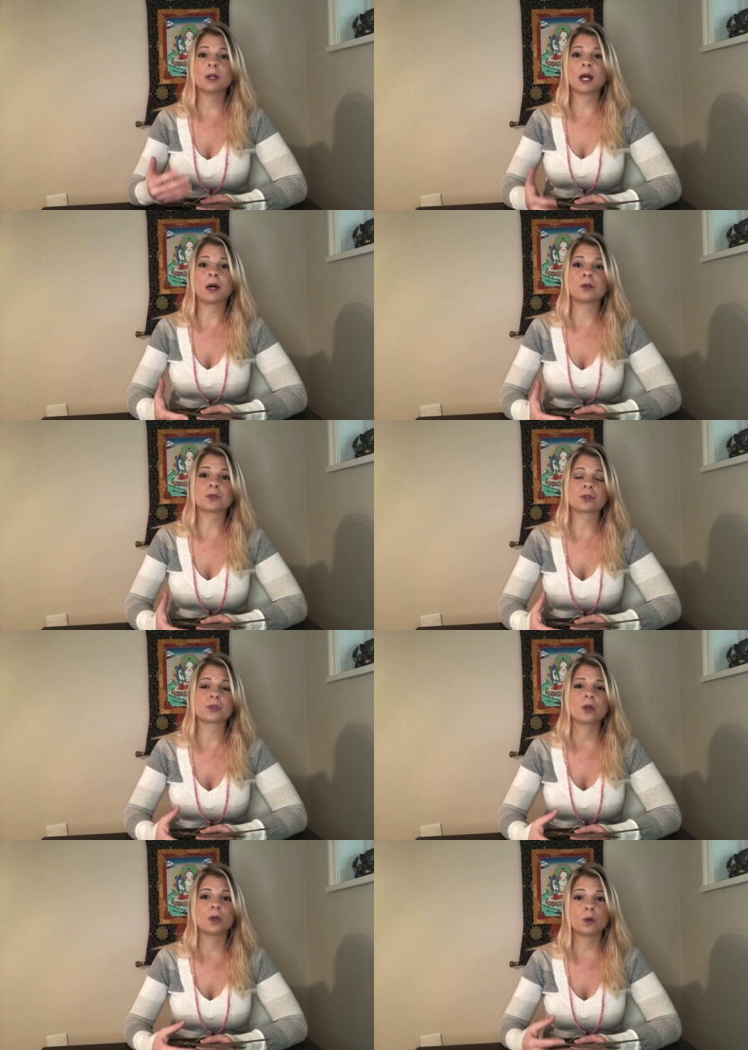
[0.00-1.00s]
else
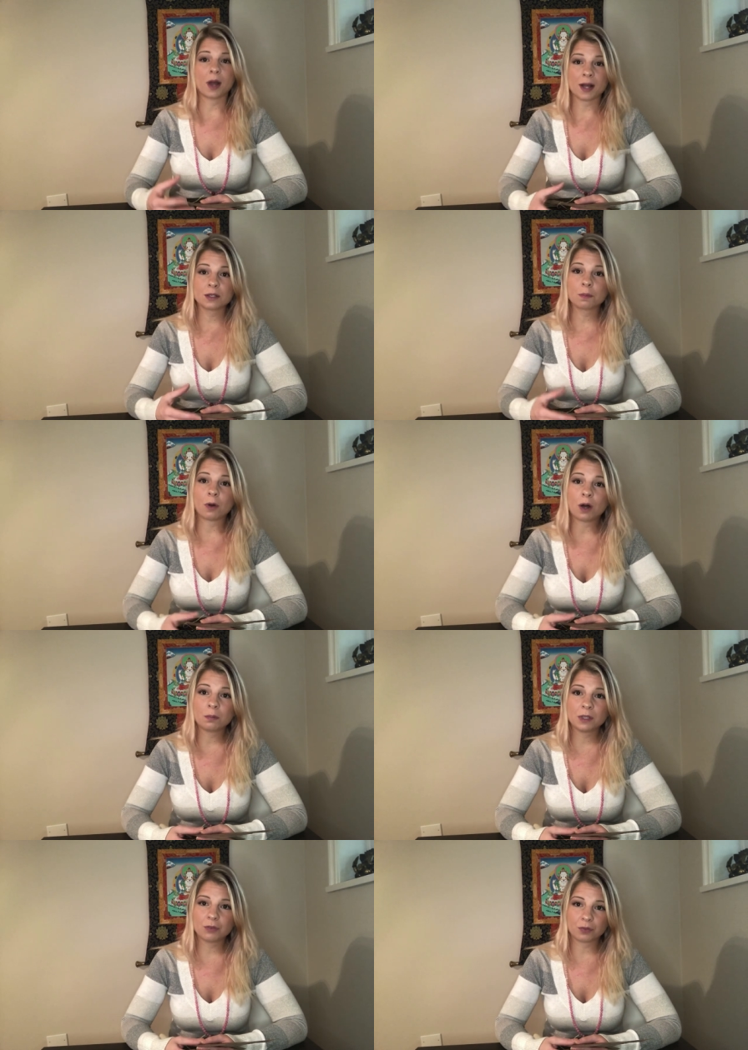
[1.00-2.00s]
who has a palm
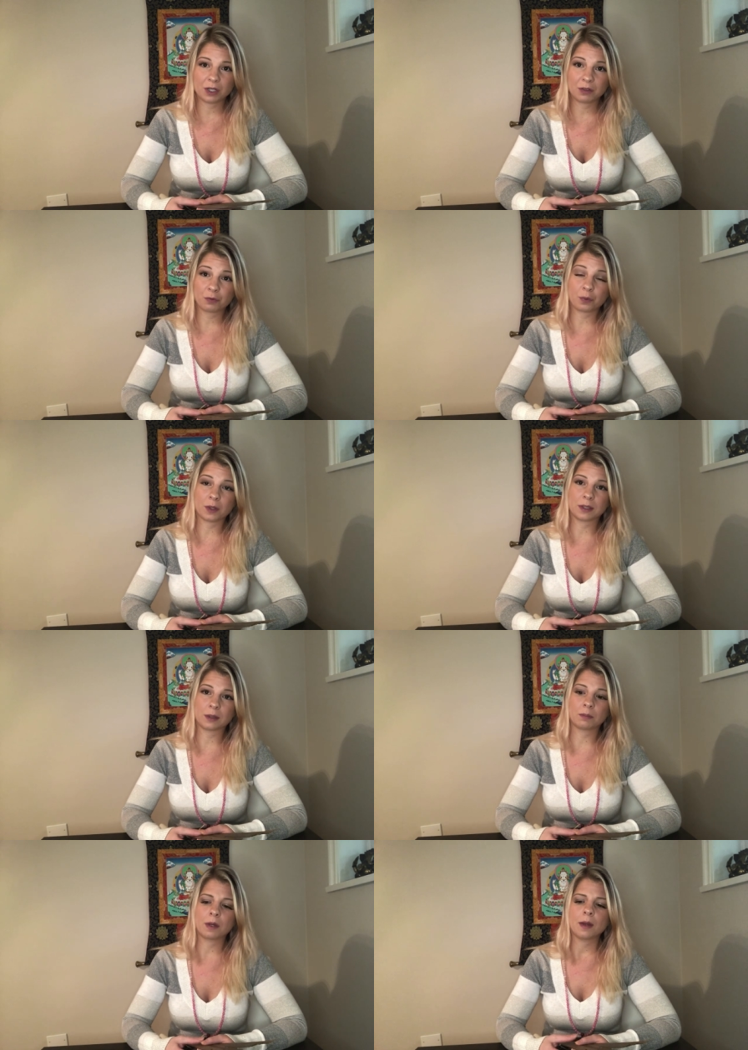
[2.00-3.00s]
leaf written for them
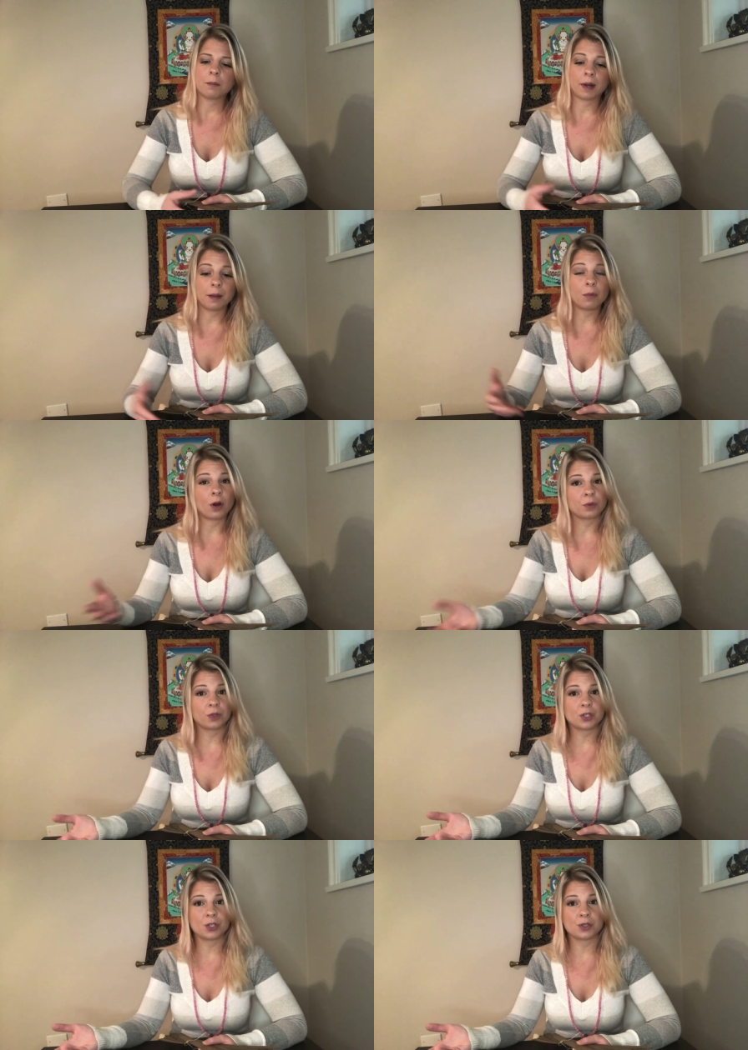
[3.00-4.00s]
by
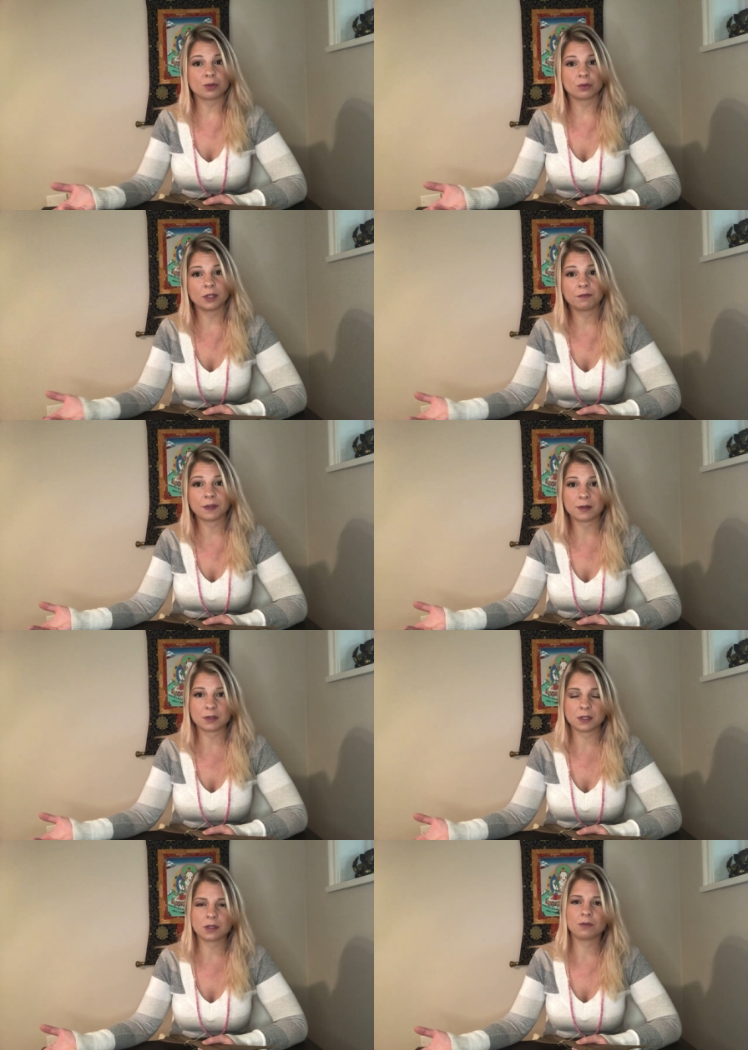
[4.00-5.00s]
Maharishis who lived thousands
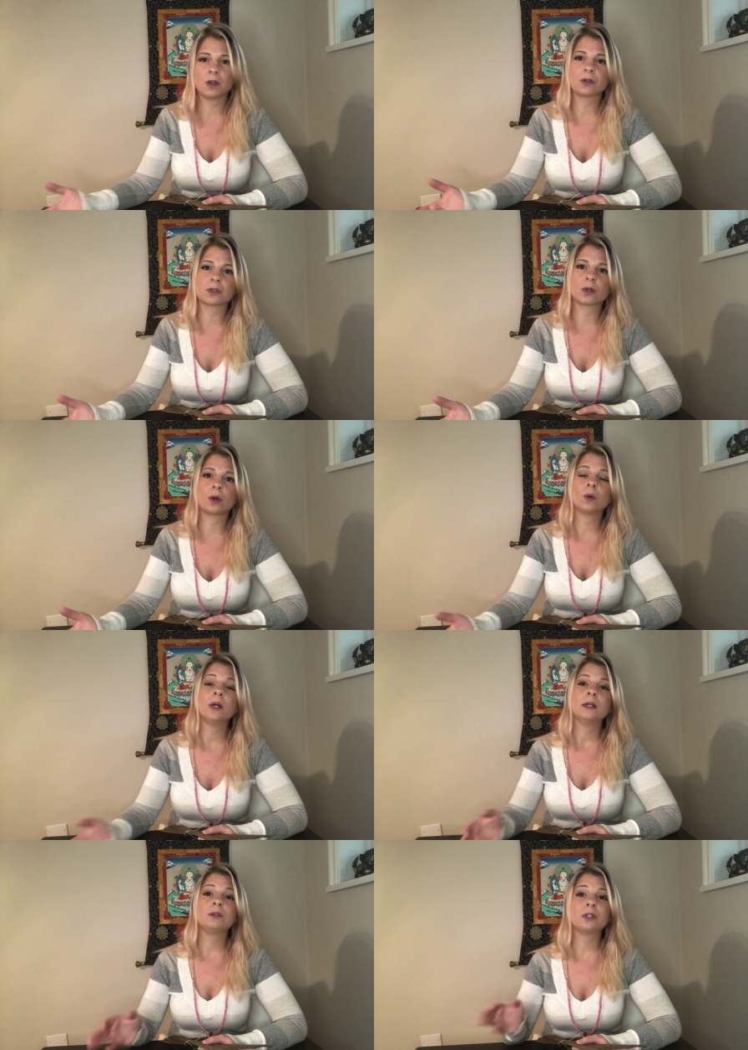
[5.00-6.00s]
of years ago
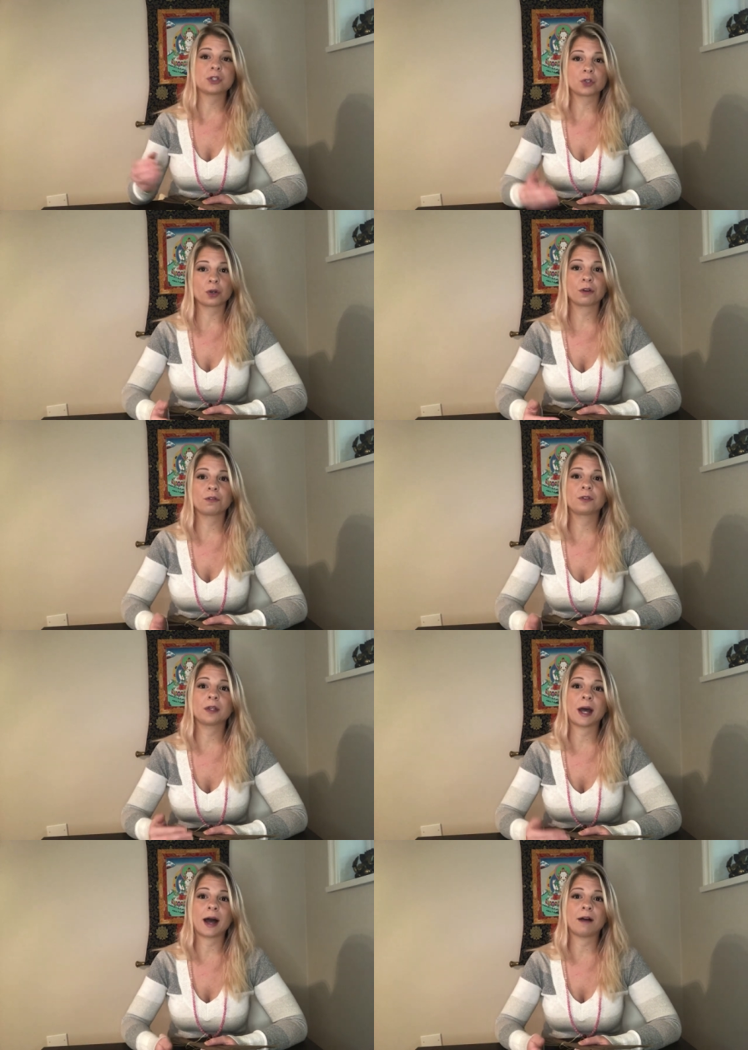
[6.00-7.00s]
deserve to
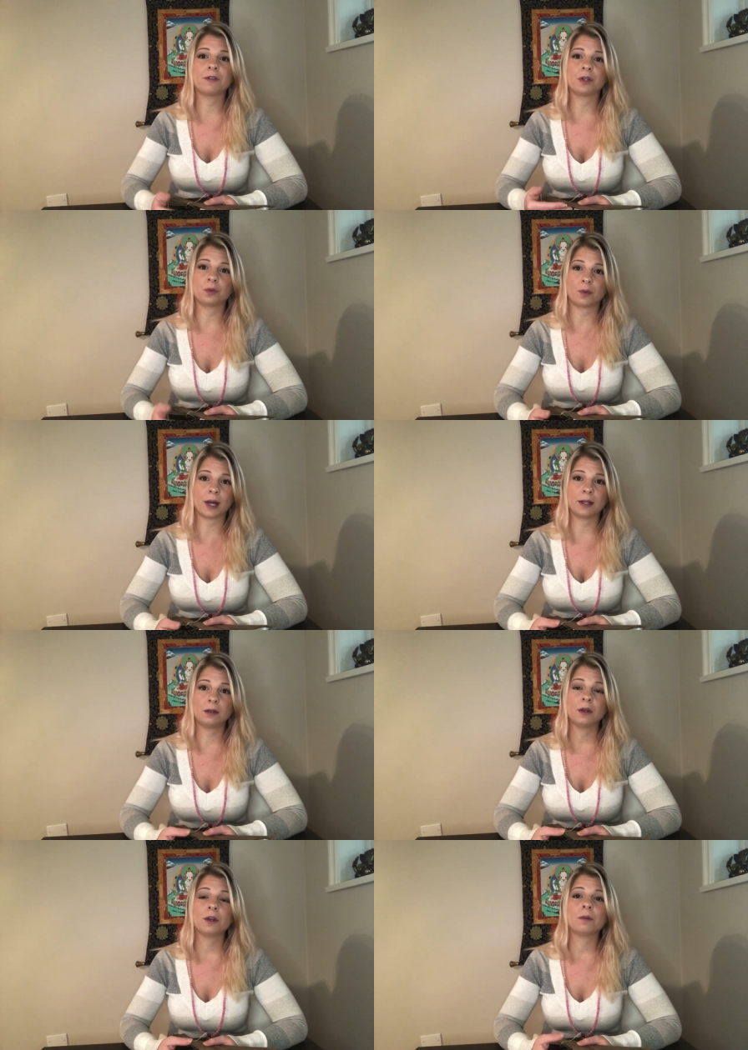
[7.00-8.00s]
have it read
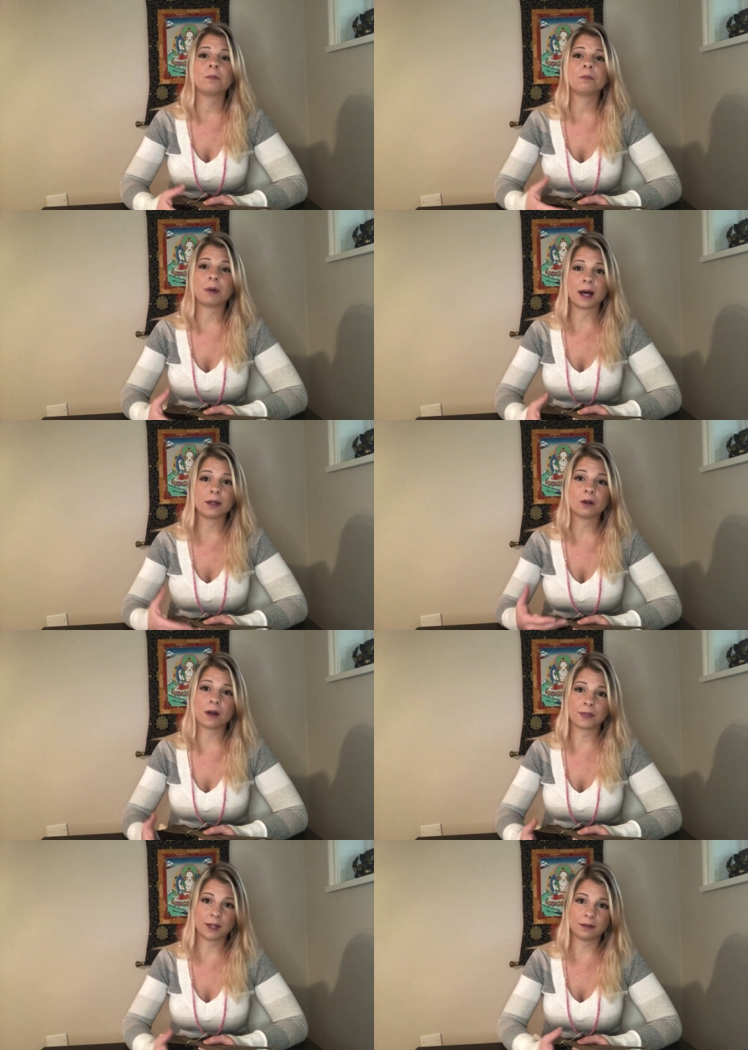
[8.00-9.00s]
by an
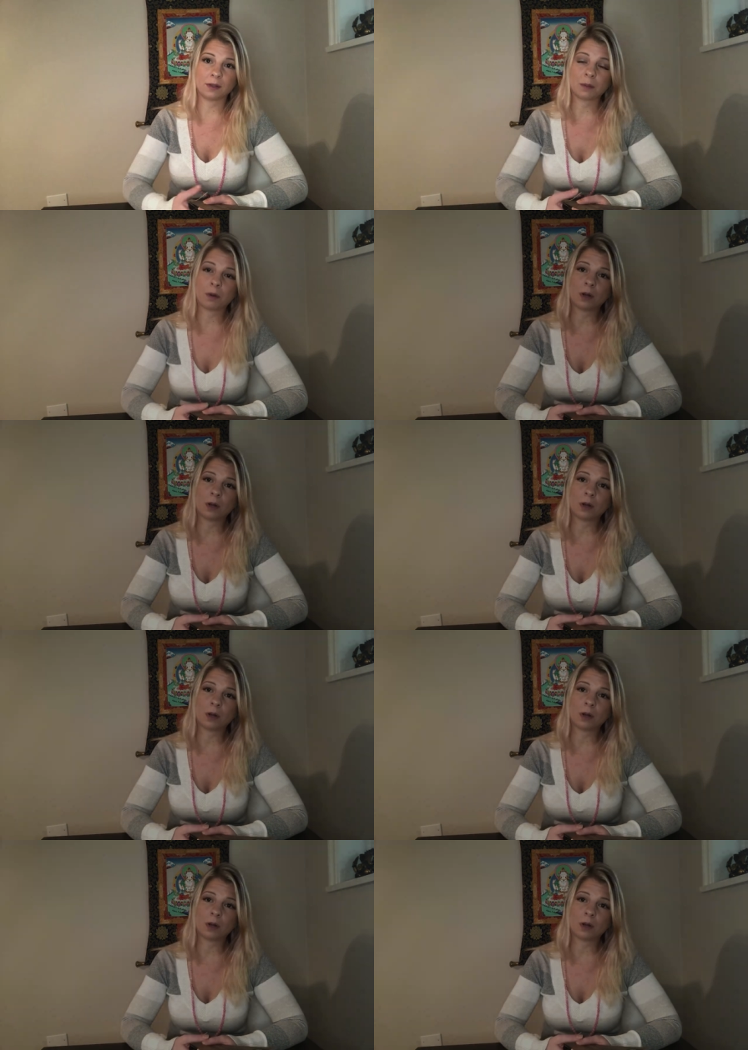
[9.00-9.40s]
authentic palm